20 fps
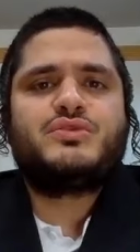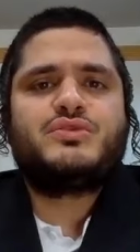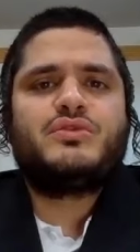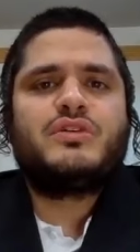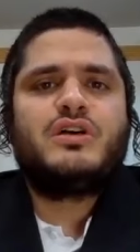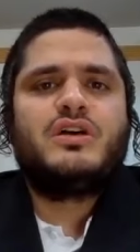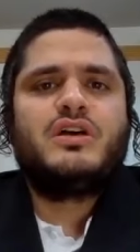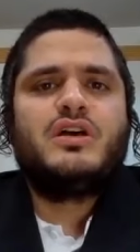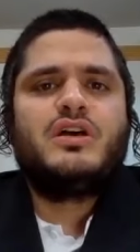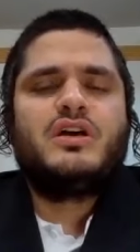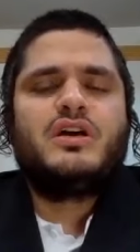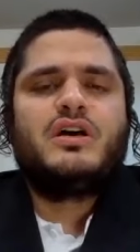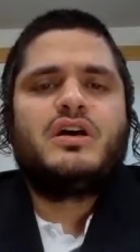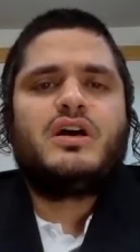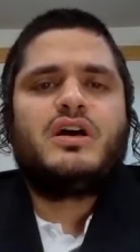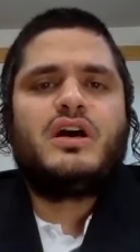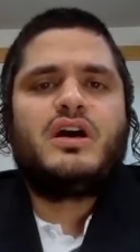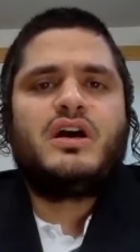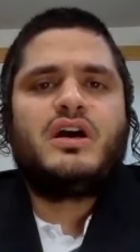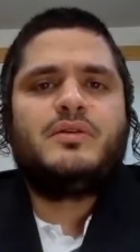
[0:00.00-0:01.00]
issue
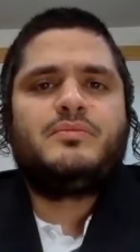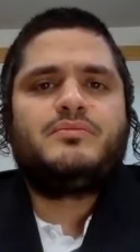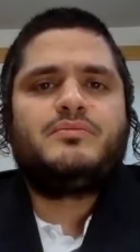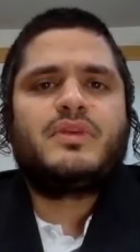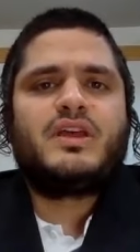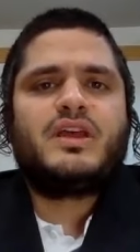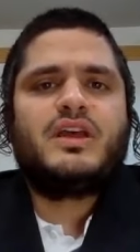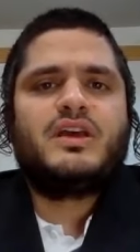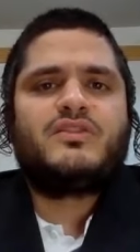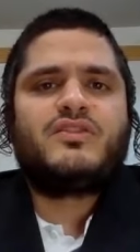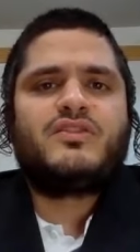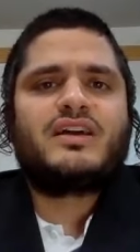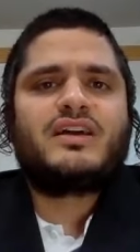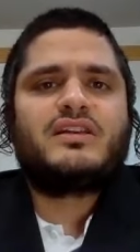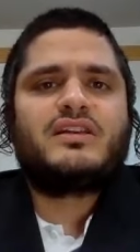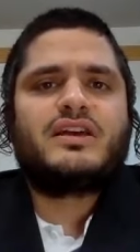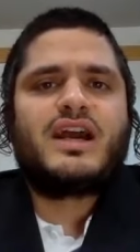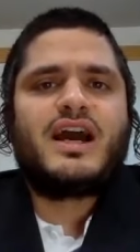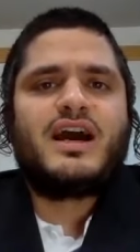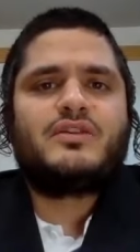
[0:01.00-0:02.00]
um, in
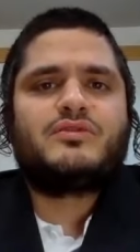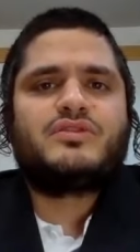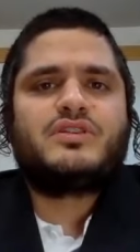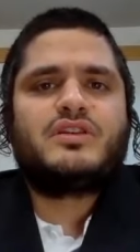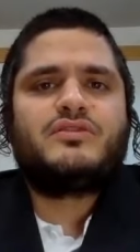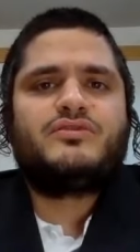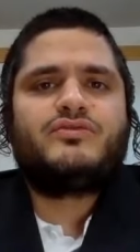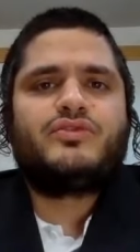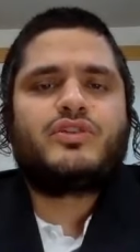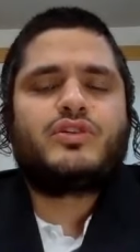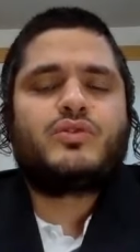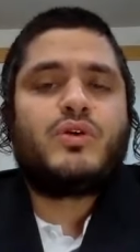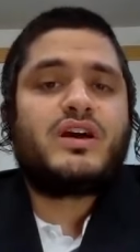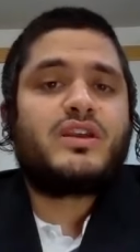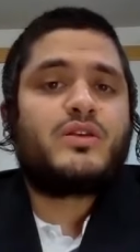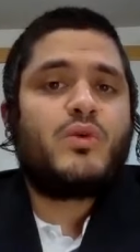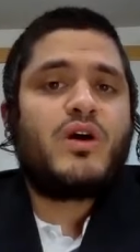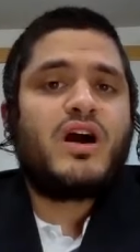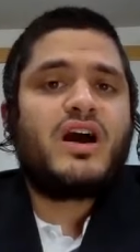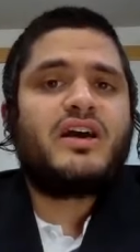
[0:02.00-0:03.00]
Rockland County for
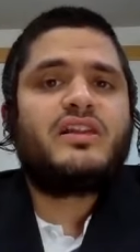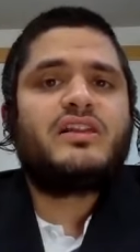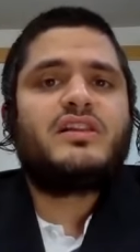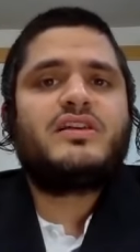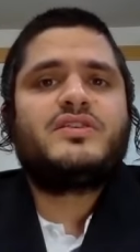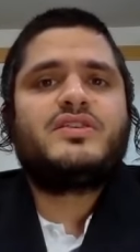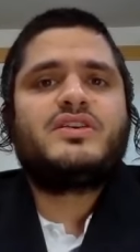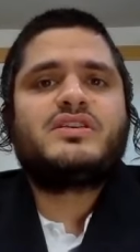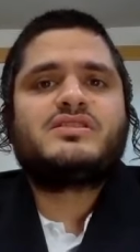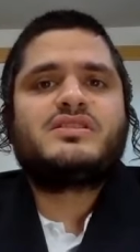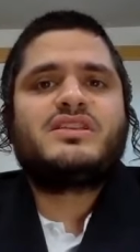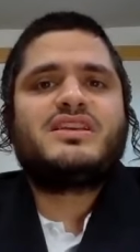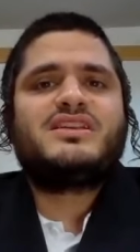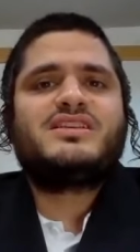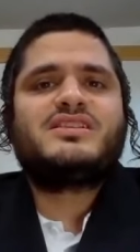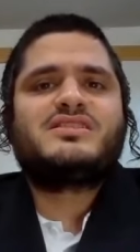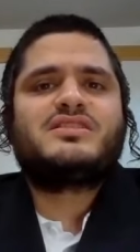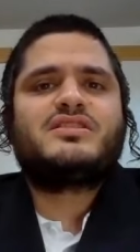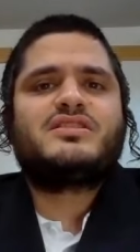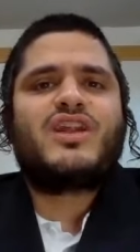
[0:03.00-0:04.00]
quite a while is the
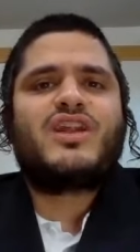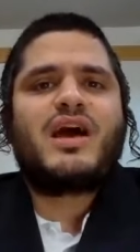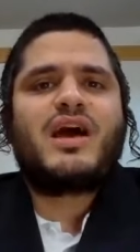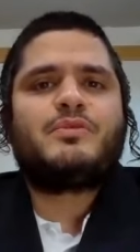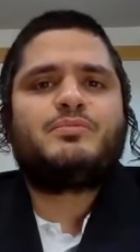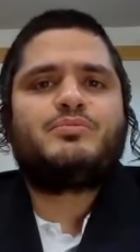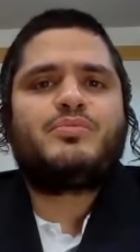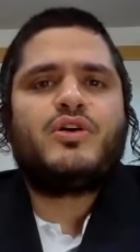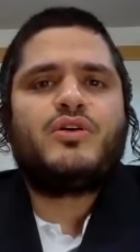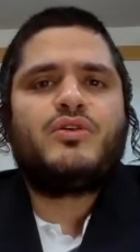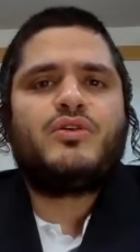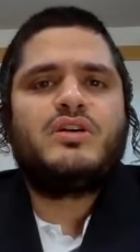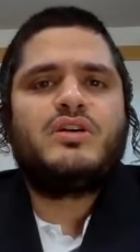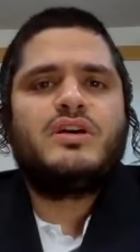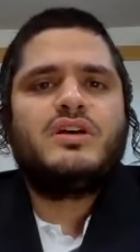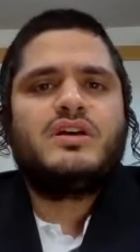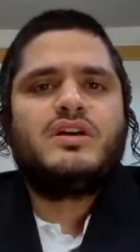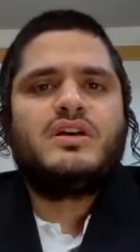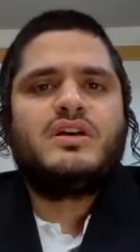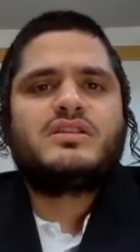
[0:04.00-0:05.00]
East
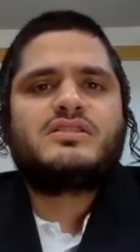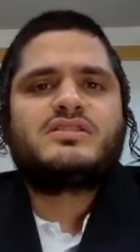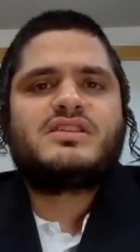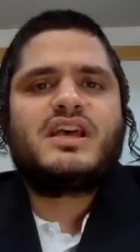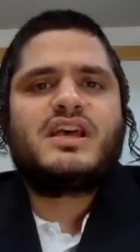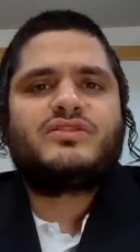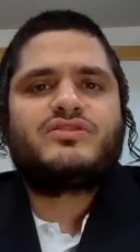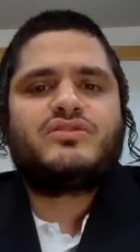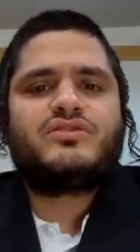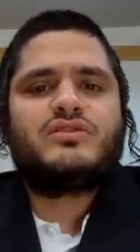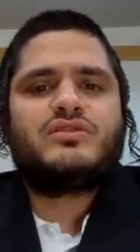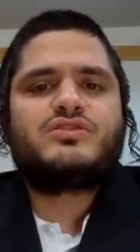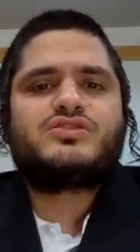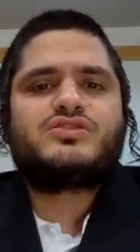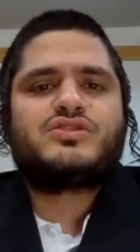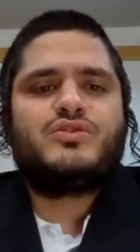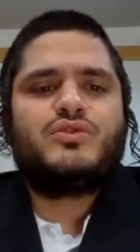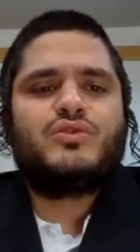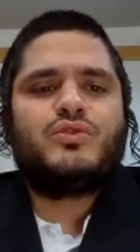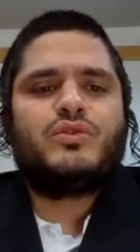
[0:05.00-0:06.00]
Ramapo Central
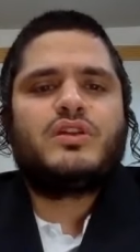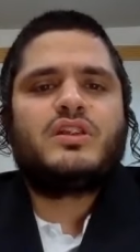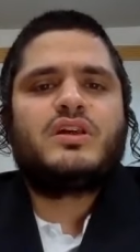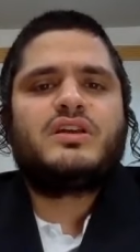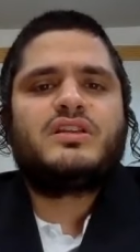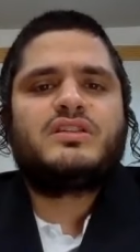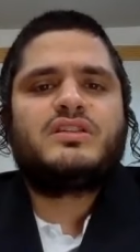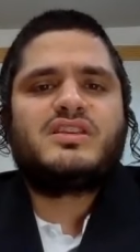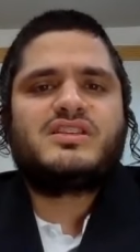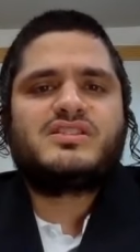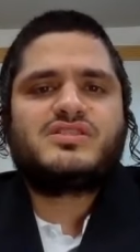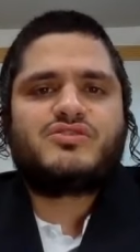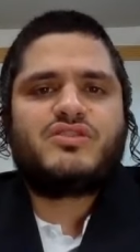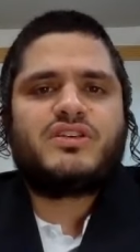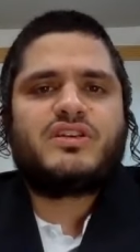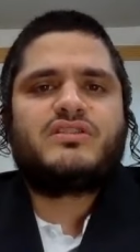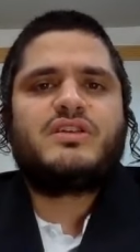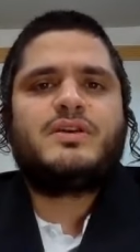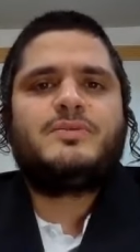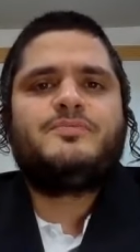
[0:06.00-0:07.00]
School
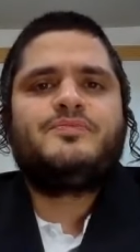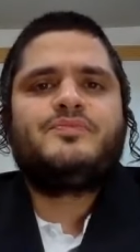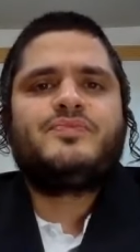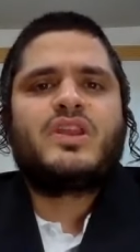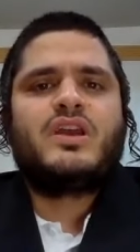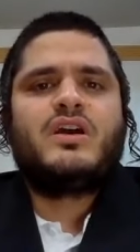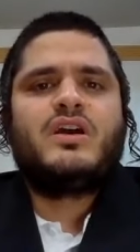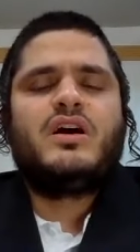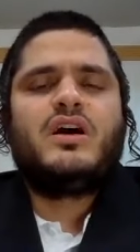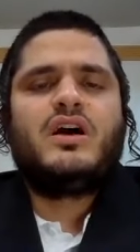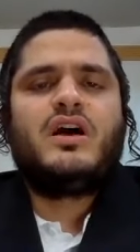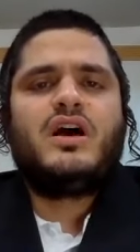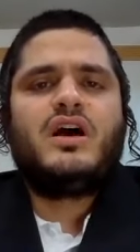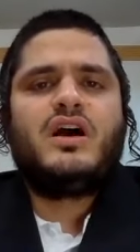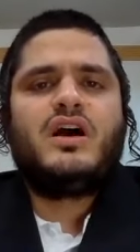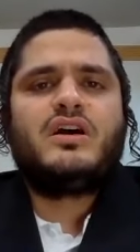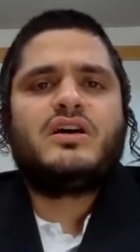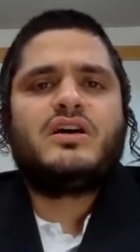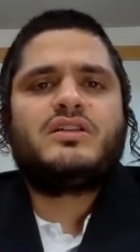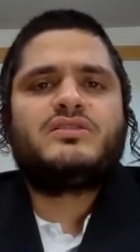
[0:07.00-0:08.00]
District.
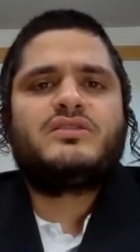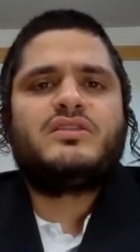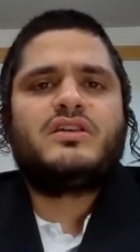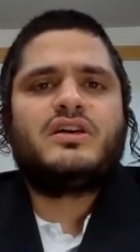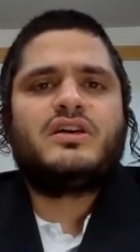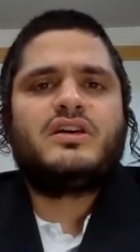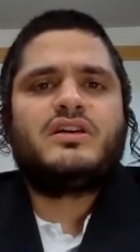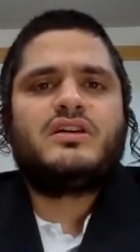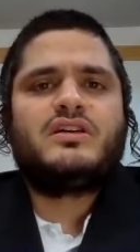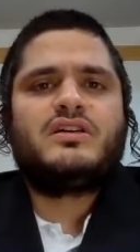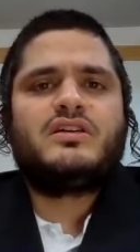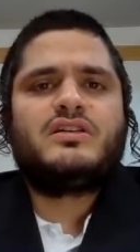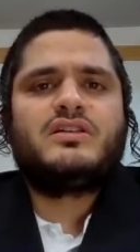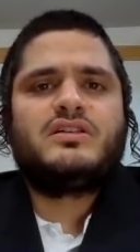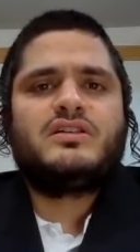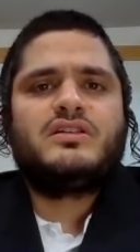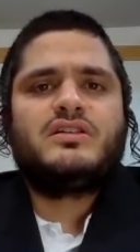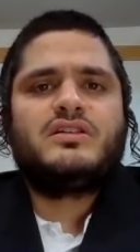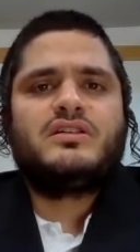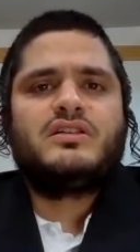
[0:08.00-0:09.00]
Uh, the
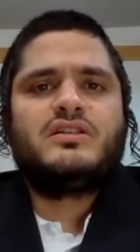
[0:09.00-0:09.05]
